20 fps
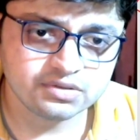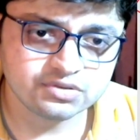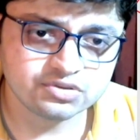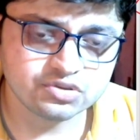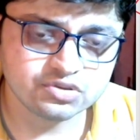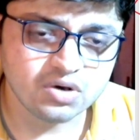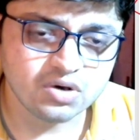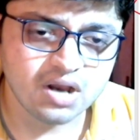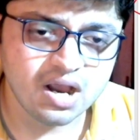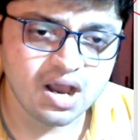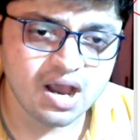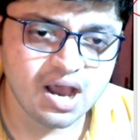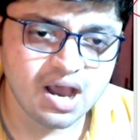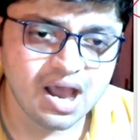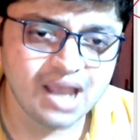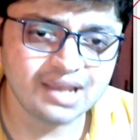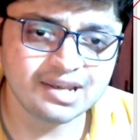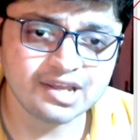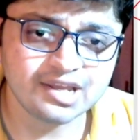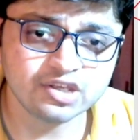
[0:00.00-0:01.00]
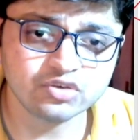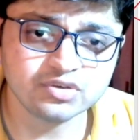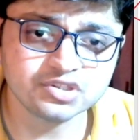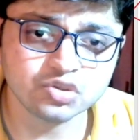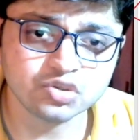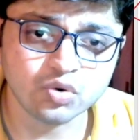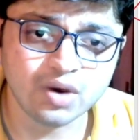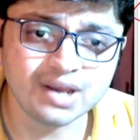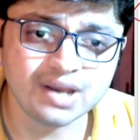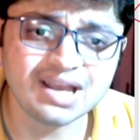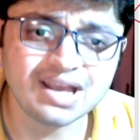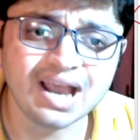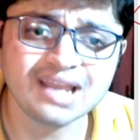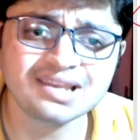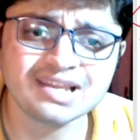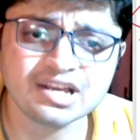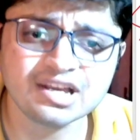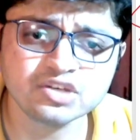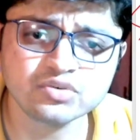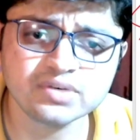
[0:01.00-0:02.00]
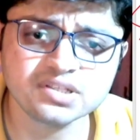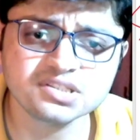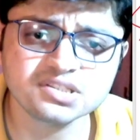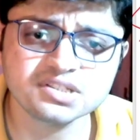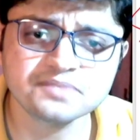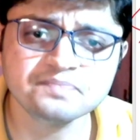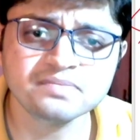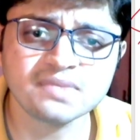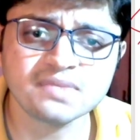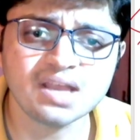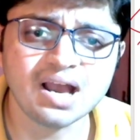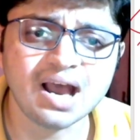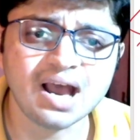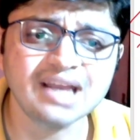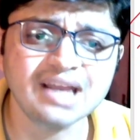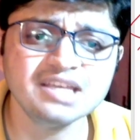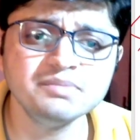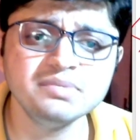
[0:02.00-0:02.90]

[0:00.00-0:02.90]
So I language, why I language? I